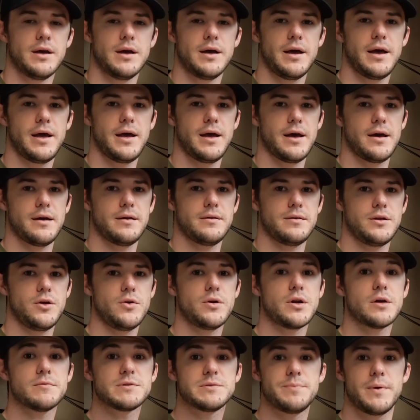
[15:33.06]
and you
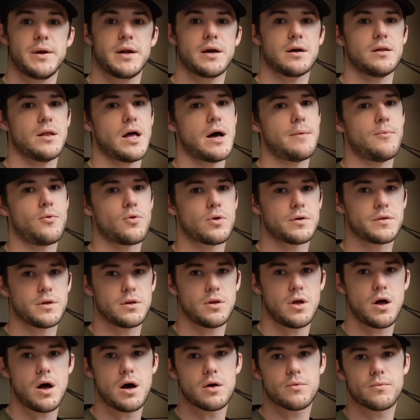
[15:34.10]
end up spending a lot more in the
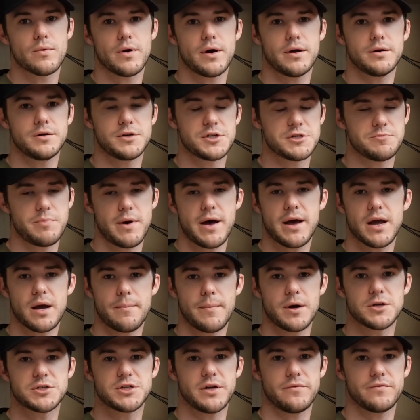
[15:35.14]
long run just buying a
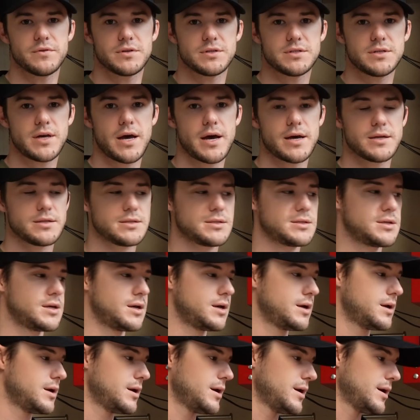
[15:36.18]
bunch of different sets
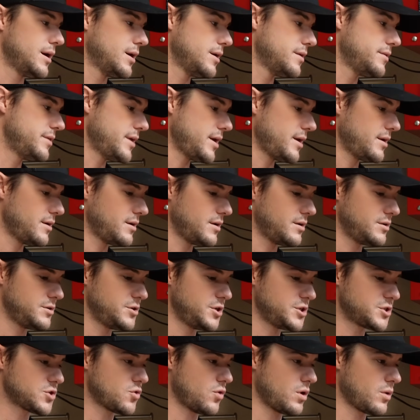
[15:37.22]
than
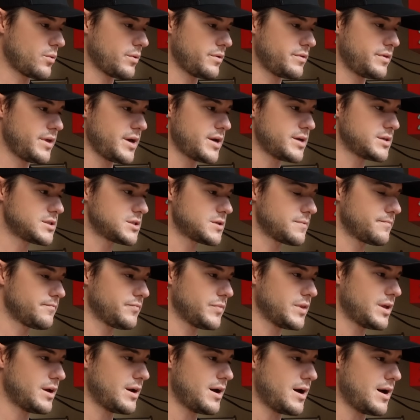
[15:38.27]
just going with this.
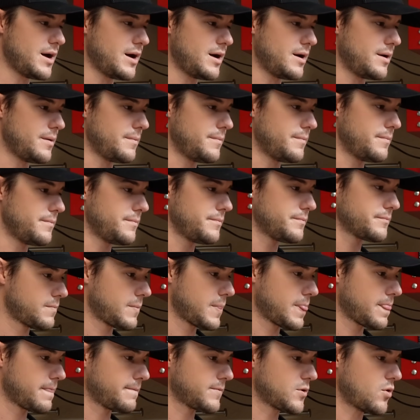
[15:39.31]

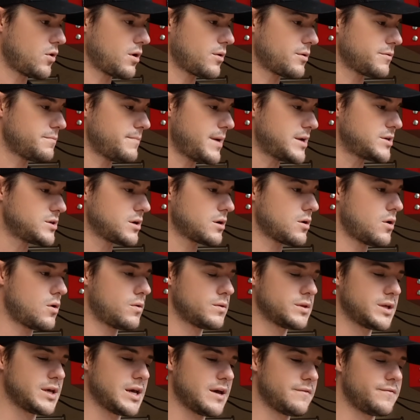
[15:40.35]
Going with metric
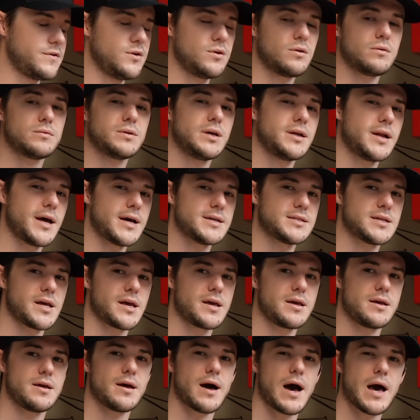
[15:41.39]
only if you don't need
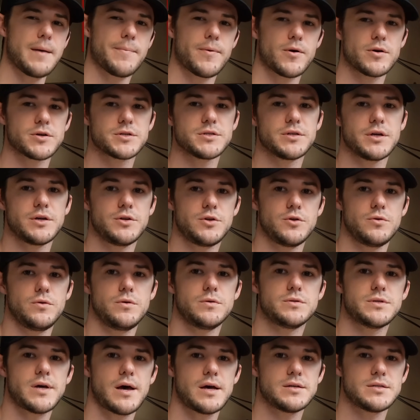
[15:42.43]
SAE. I personally do
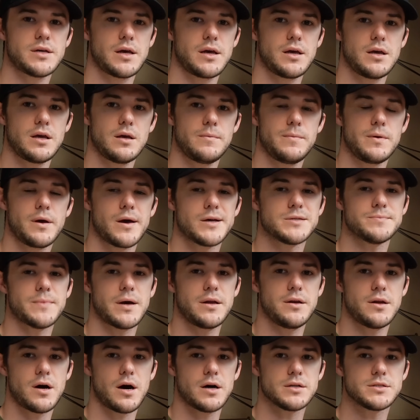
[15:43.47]
use SAE because
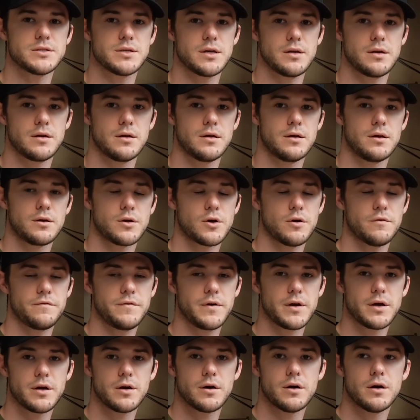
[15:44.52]
my Datsun, go
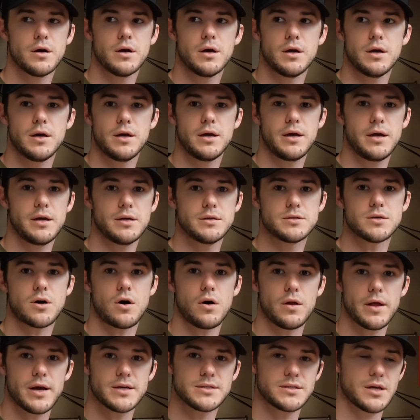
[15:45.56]
figure, is
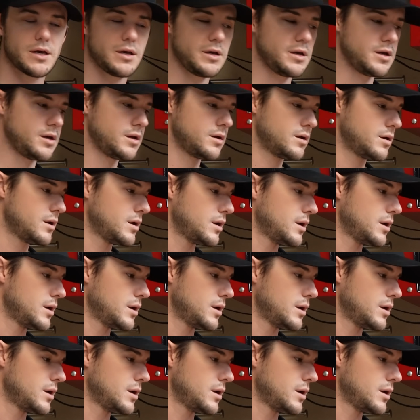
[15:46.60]
all SAE.